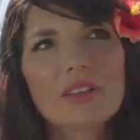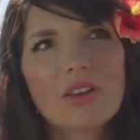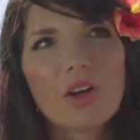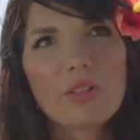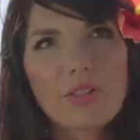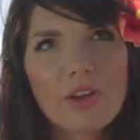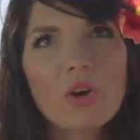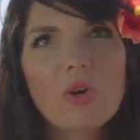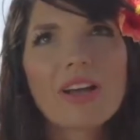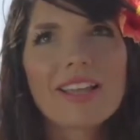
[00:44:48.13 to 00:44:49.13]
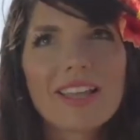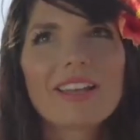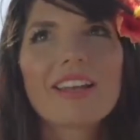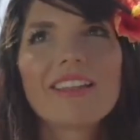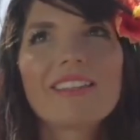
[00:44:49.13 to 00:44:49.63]
Although,
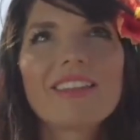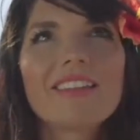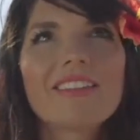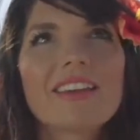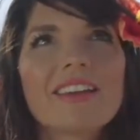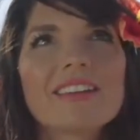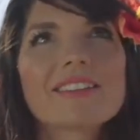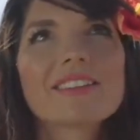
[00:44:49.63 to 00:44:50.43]
again, I think that